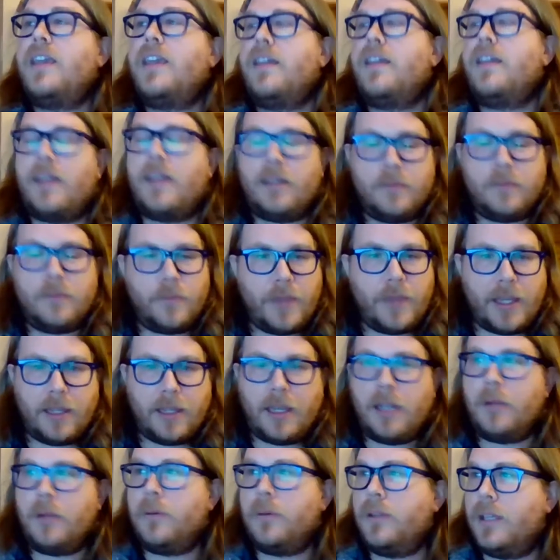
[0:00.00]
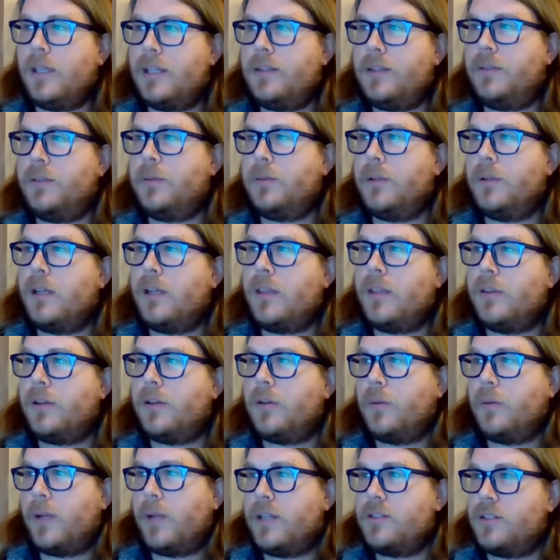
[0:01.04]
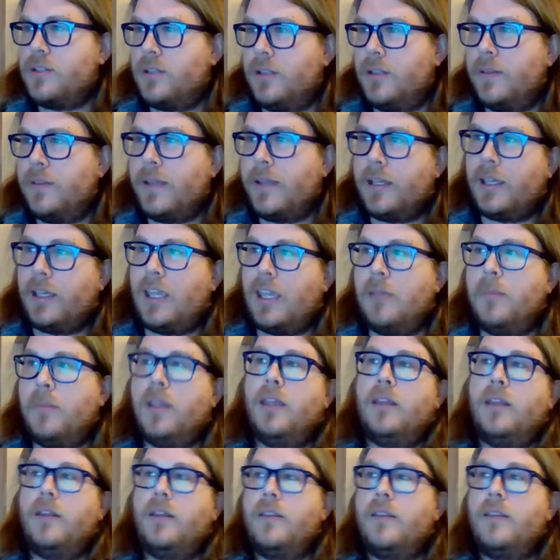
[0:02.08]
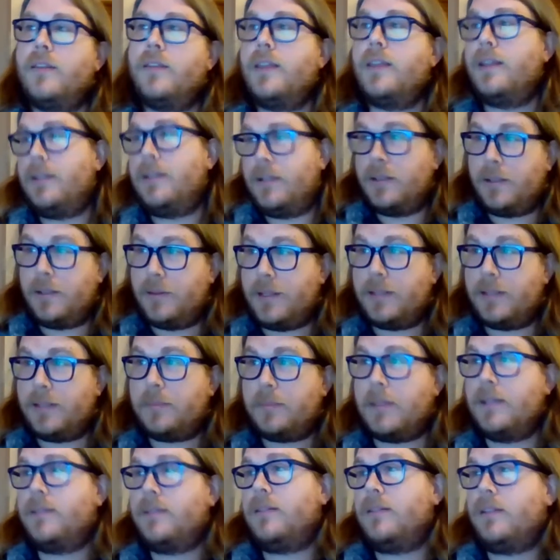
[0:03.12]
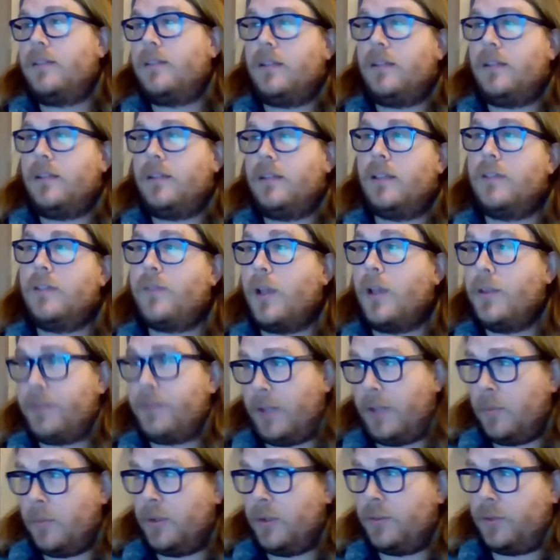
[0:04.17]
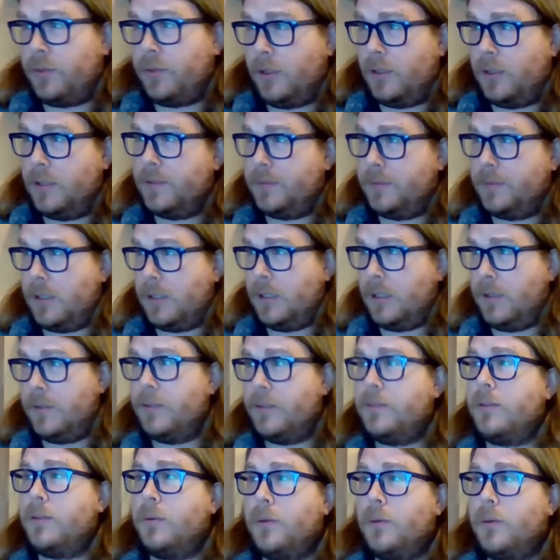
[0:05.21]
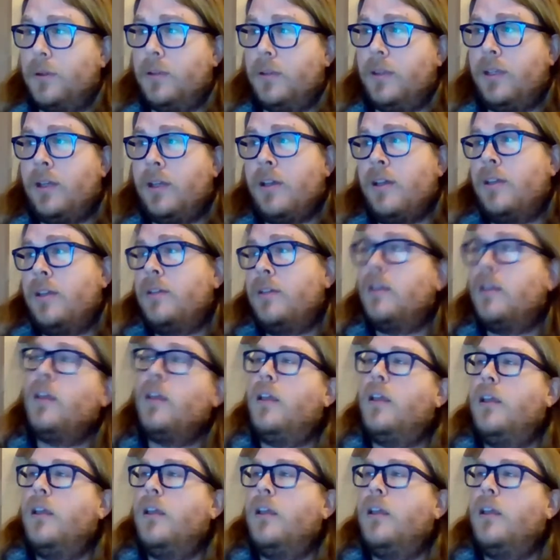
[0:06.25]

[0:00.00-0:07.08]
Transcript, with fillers: yeah, that, that kind of relates to another question that came in that that's basically if Alzheimer's started studying this so early on,